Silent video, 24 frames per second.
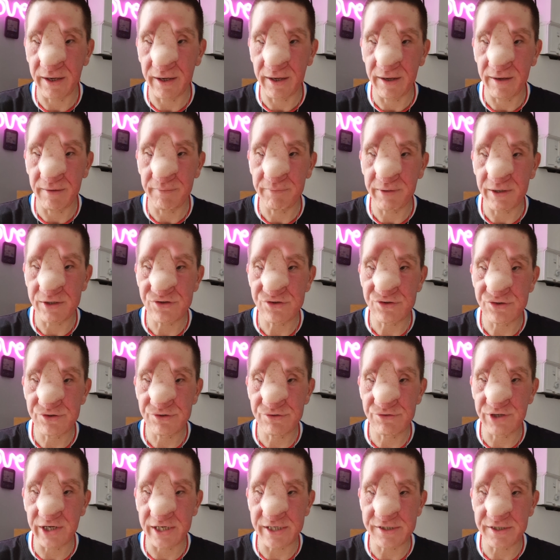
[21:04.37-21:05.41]
at
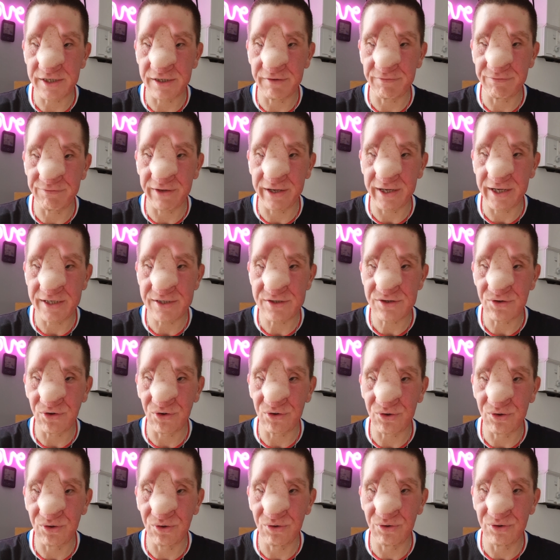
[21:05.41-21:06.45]

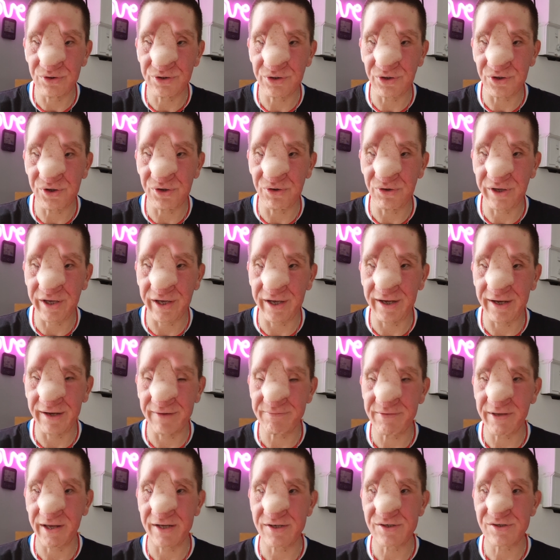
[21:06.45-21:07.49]
chasingthephase.co.uk,
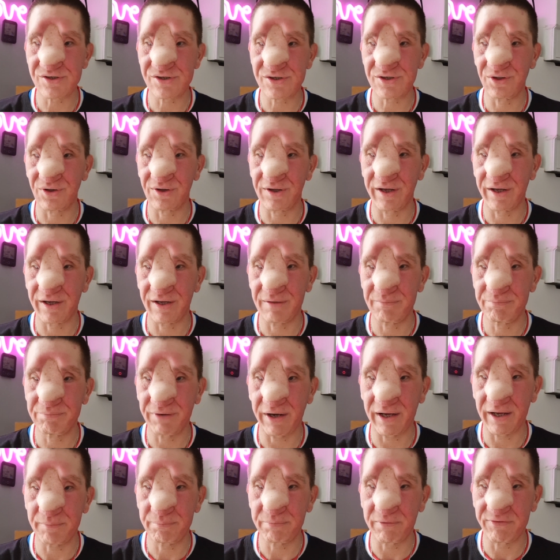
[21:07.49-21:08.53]
it's looking
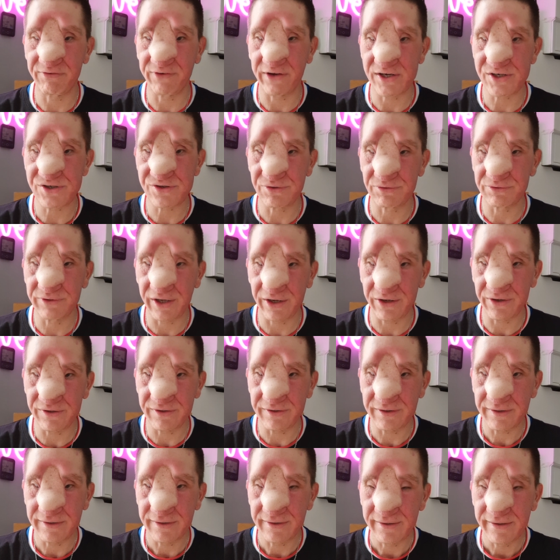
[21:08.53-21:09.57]
pretty professional
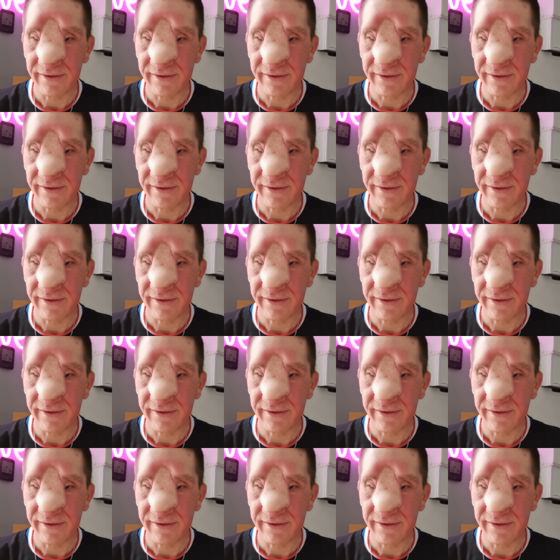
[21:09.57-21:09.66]
now.